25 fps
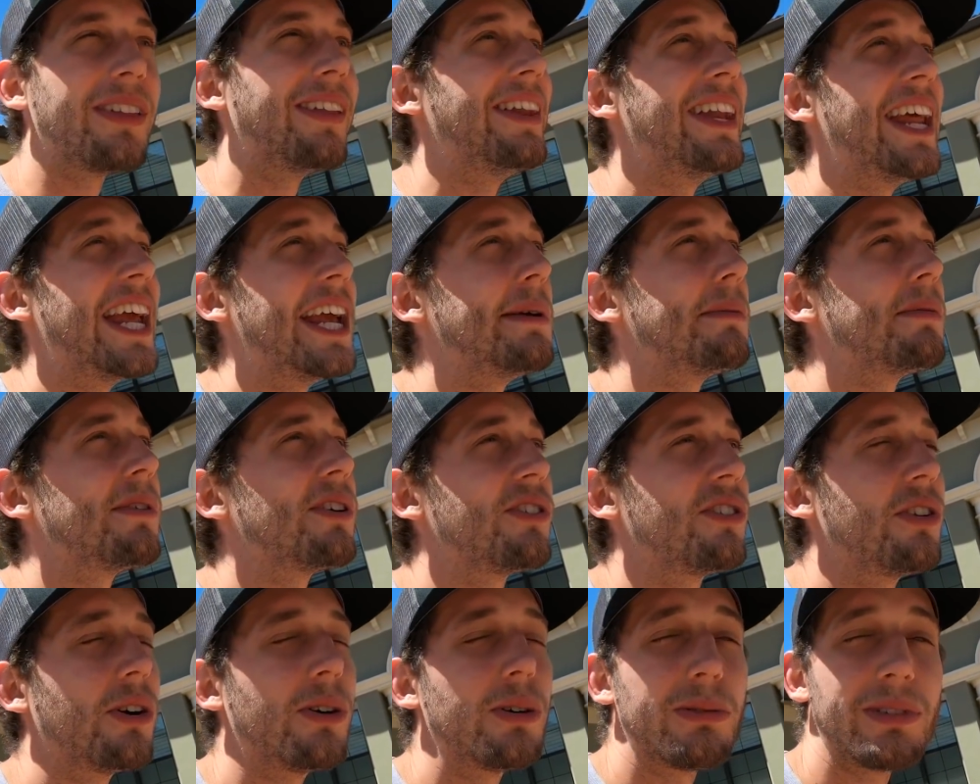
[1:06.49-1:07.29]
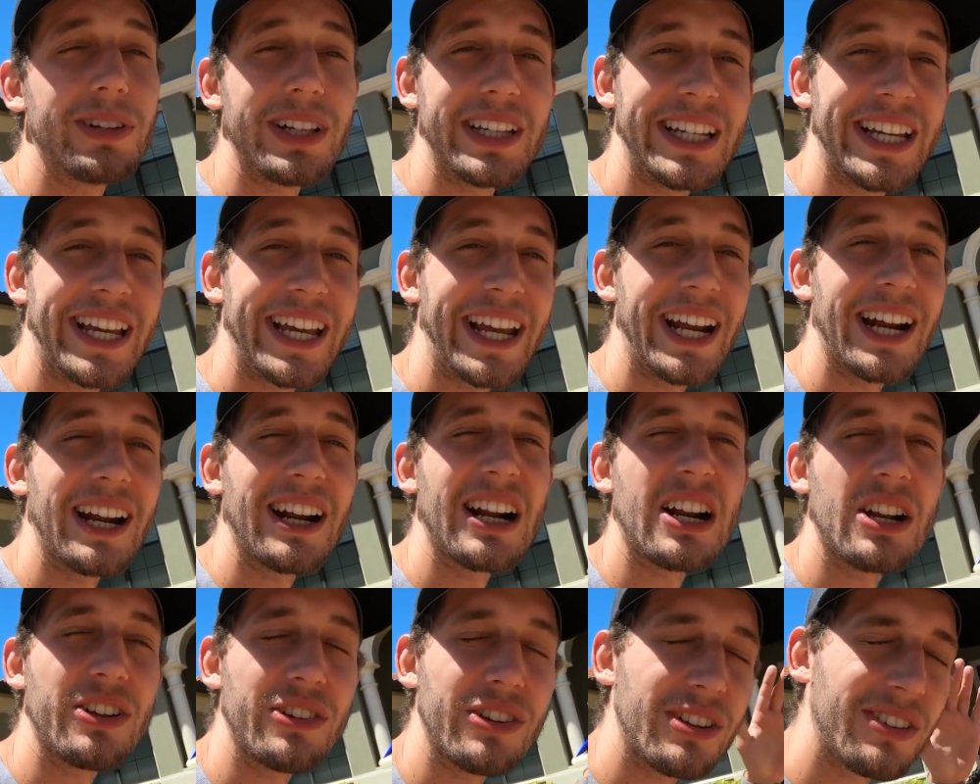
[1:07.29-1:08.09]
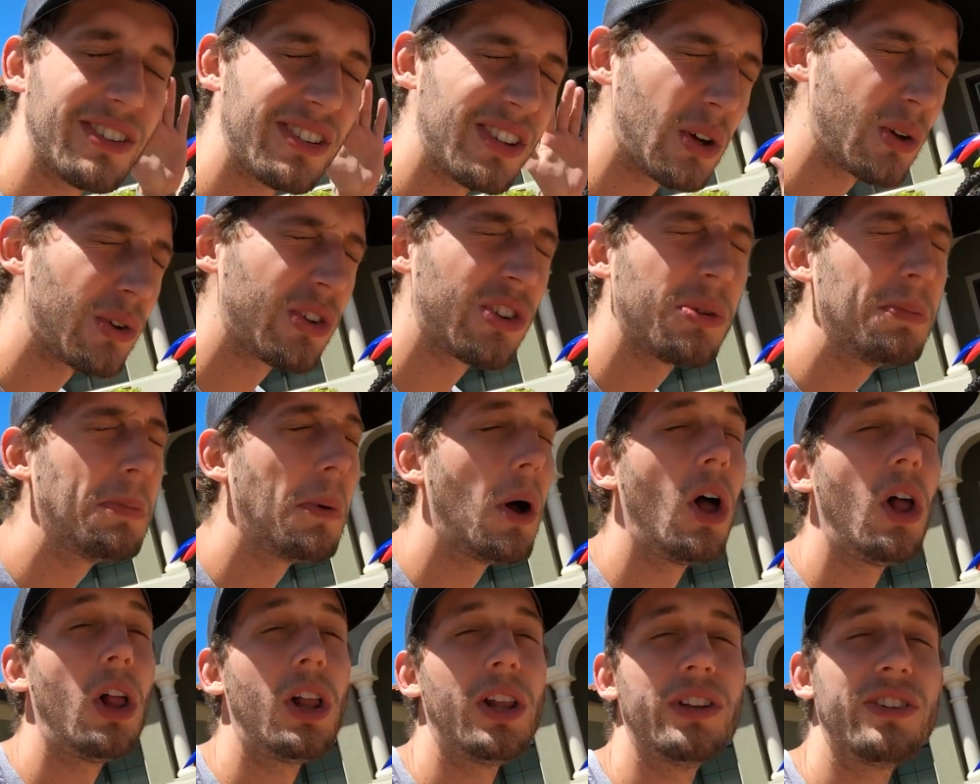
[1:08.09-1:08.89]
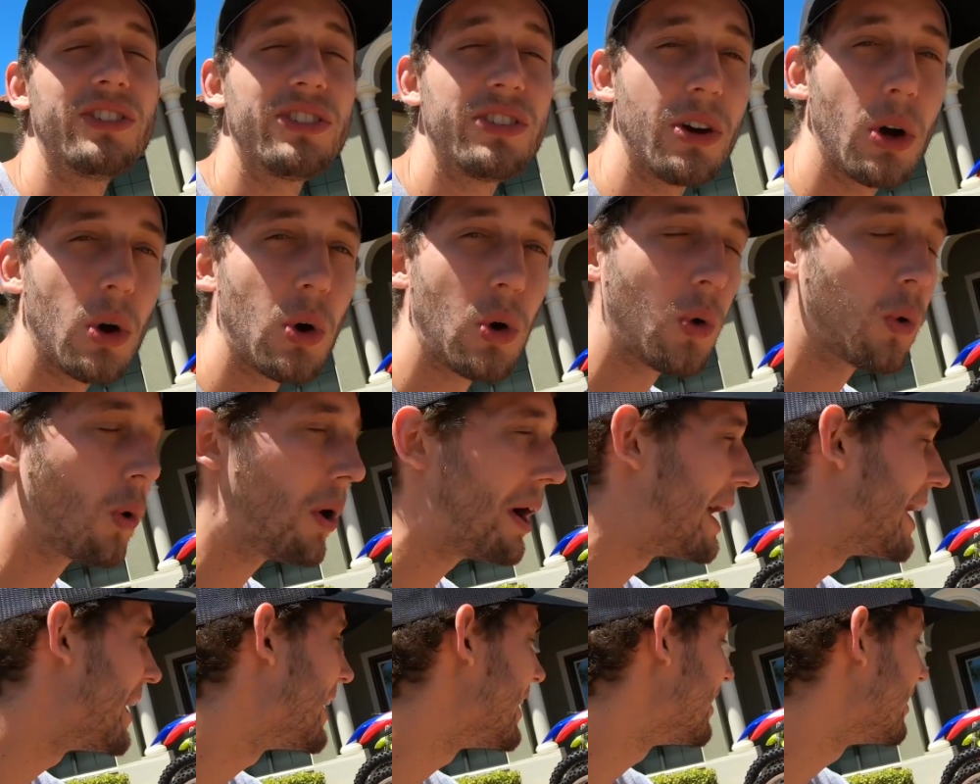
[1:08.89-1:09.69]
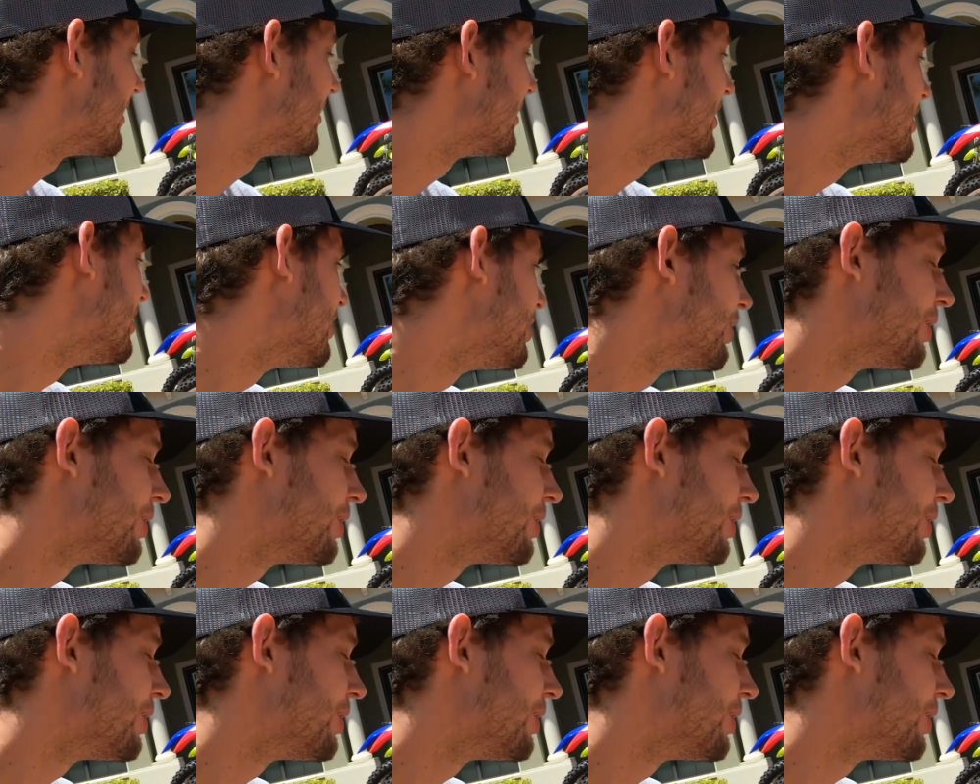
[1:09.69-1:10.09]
The neighbors don't really care because it's so small and so quiet.